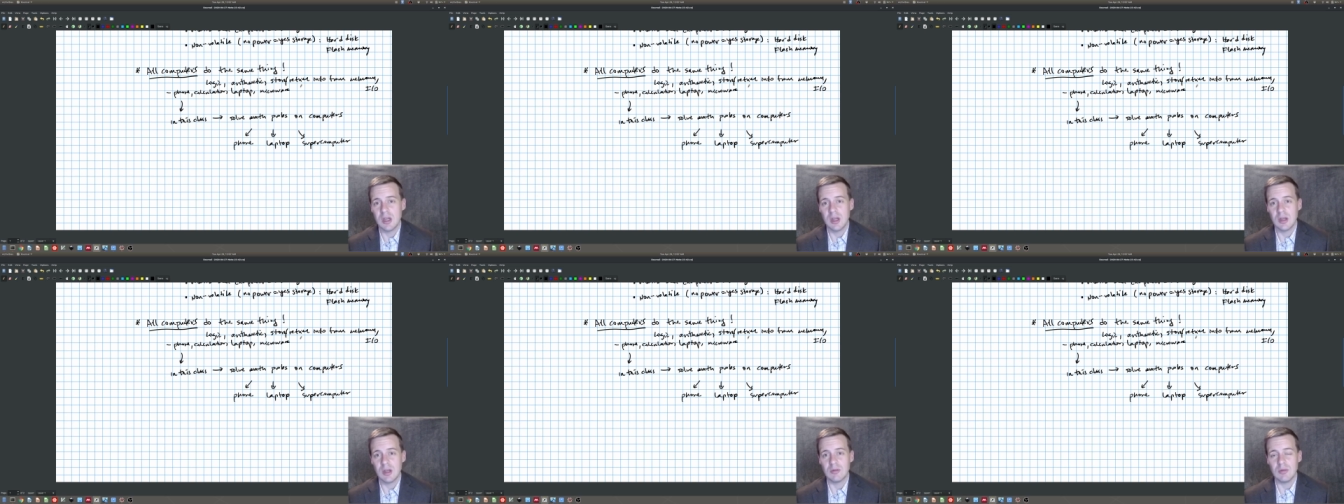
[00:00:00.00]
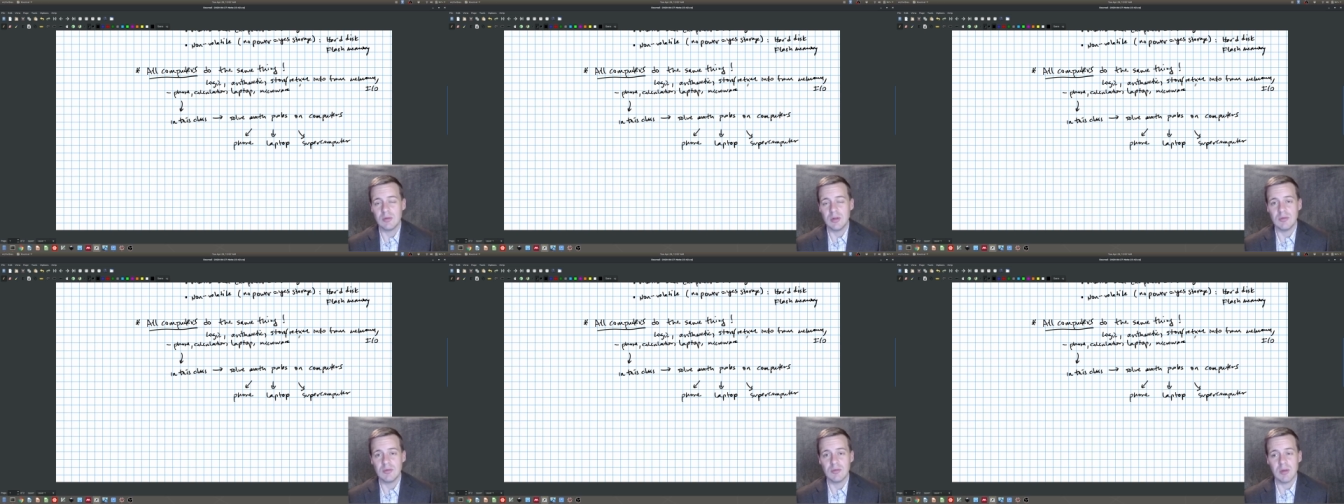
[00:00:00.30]
read
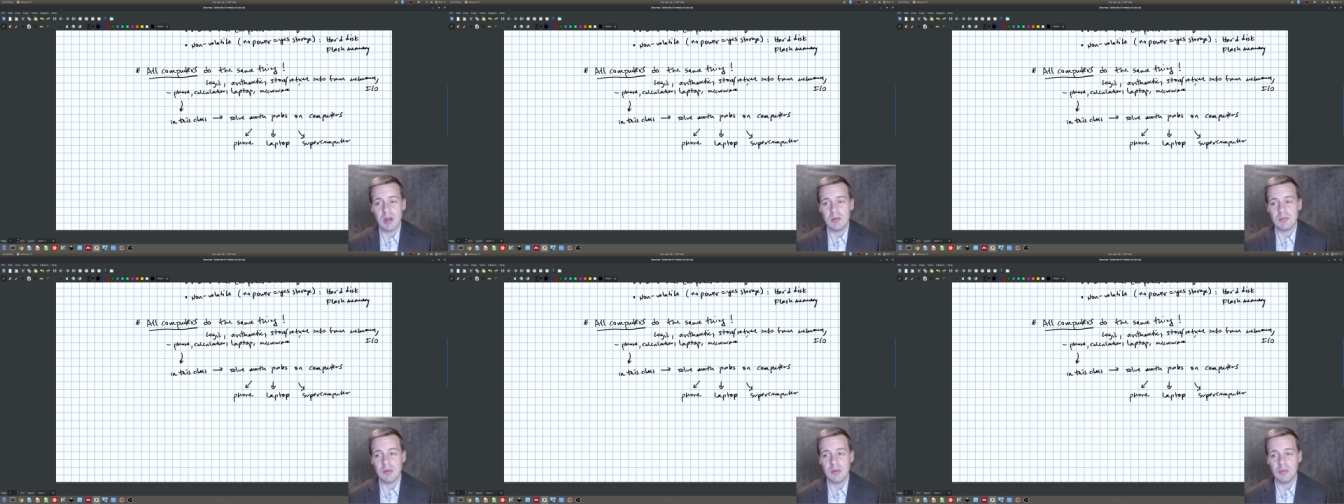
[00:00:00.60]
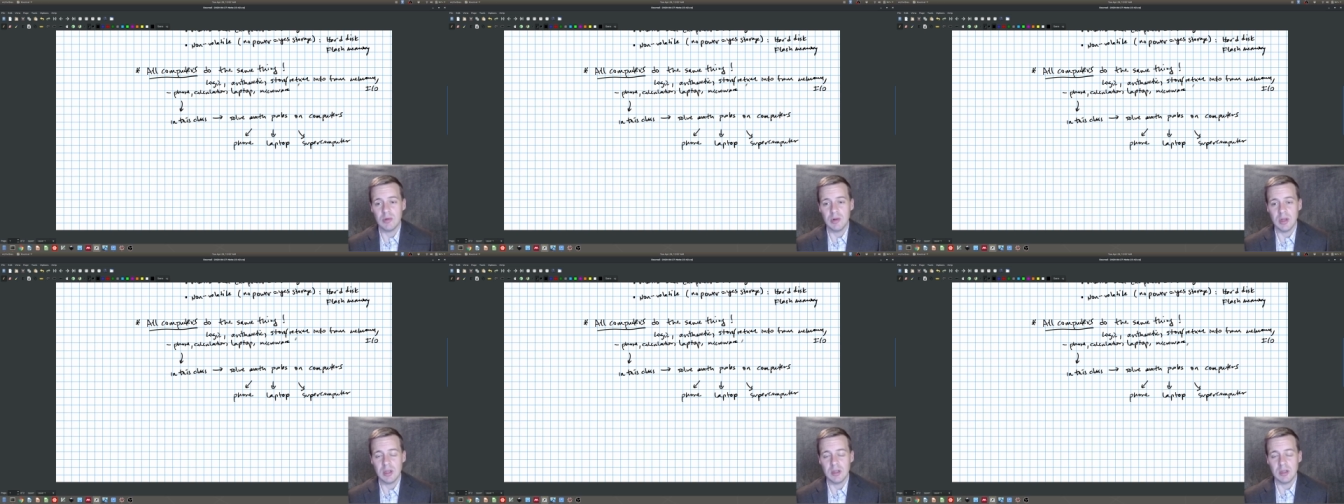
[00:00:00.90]
and write memory,
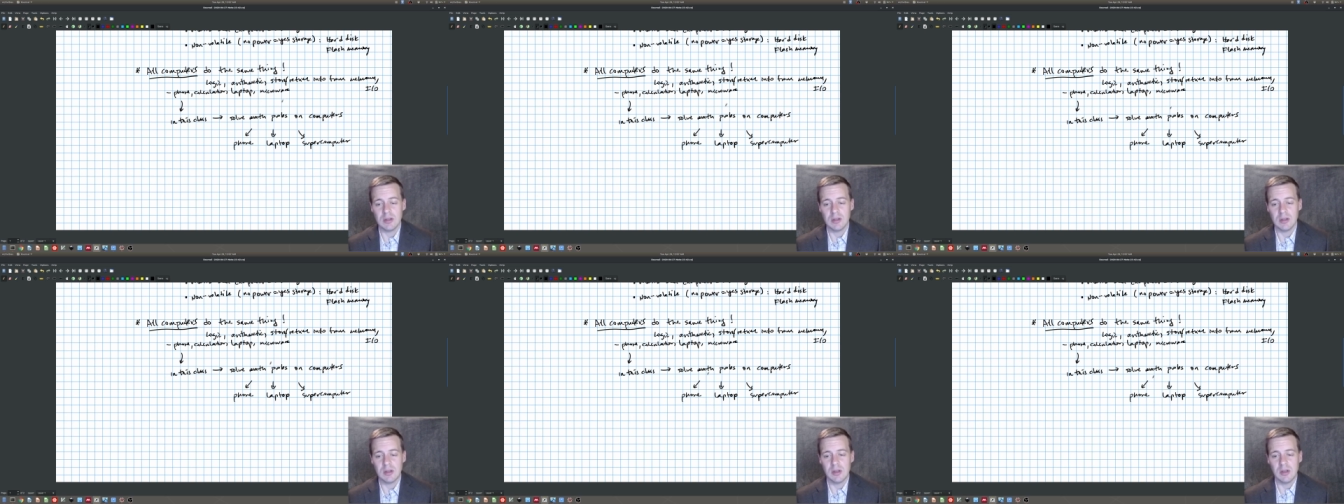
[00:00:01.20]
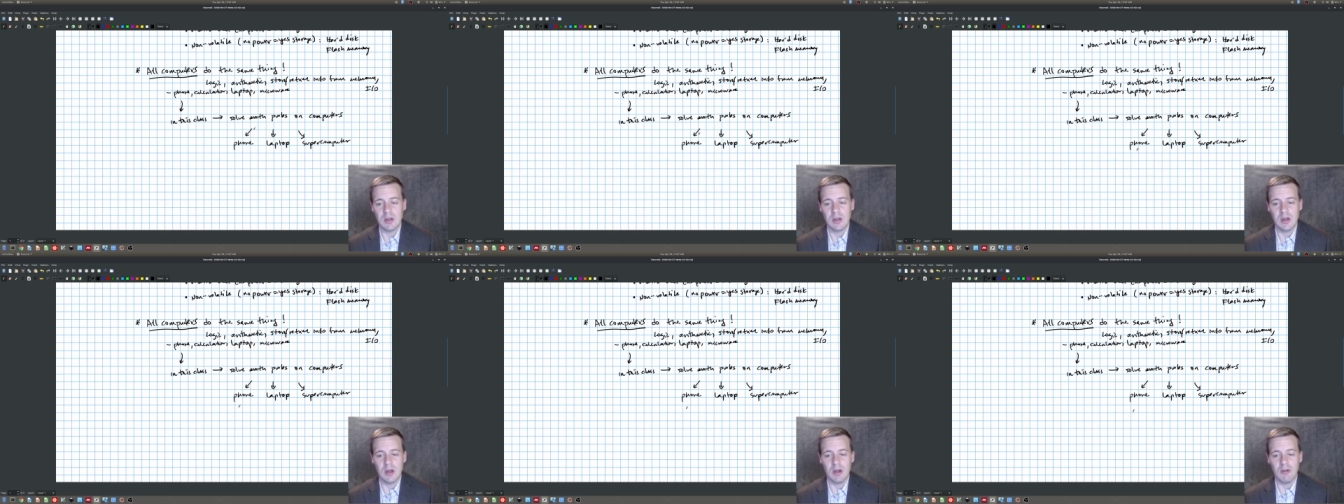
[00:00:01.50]

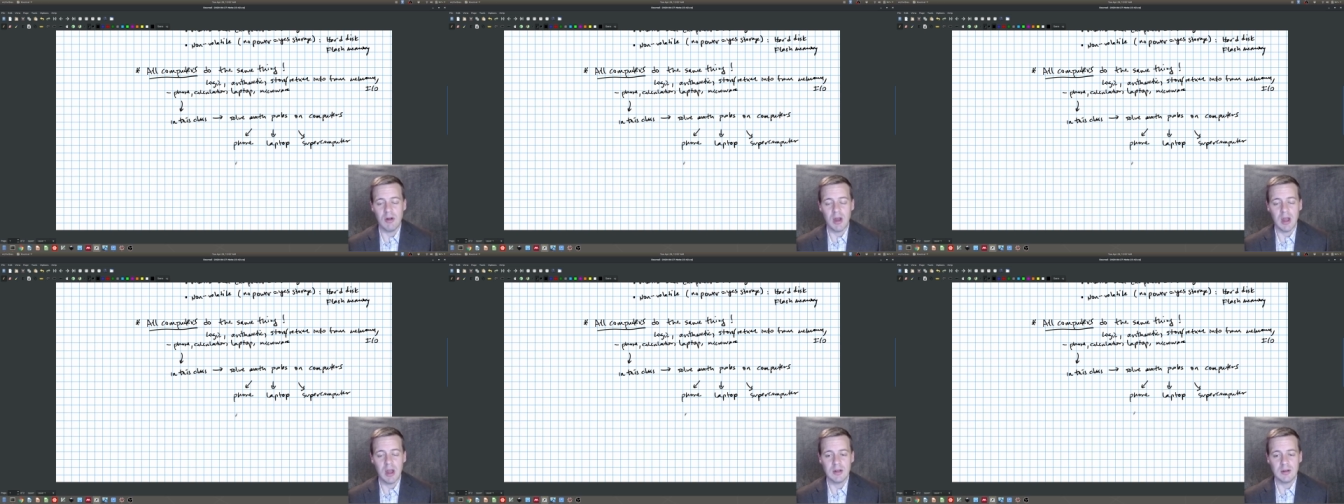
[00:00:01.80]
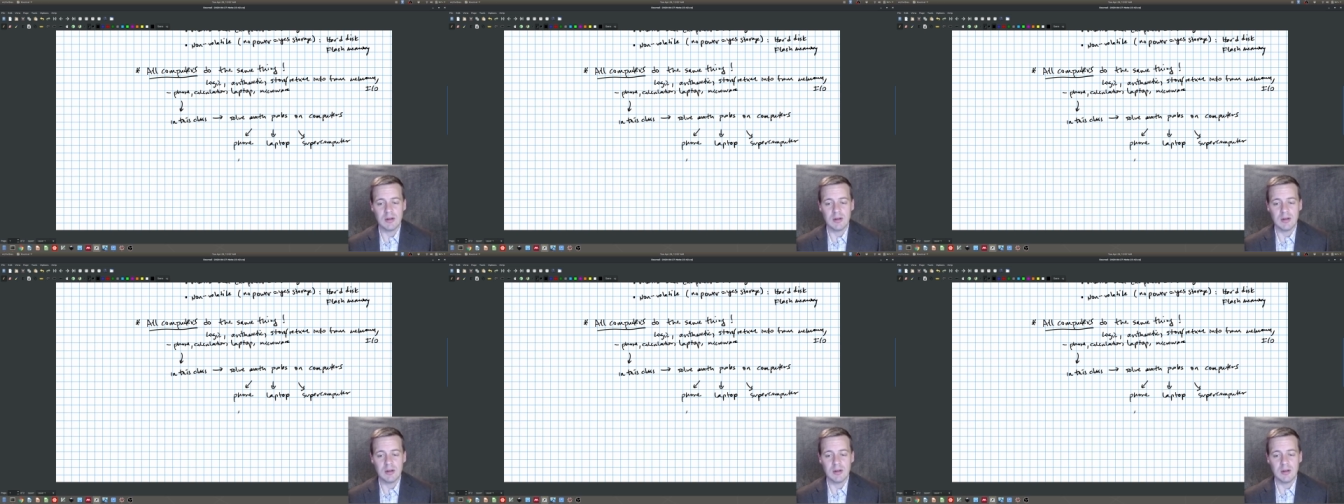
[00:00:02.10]
right?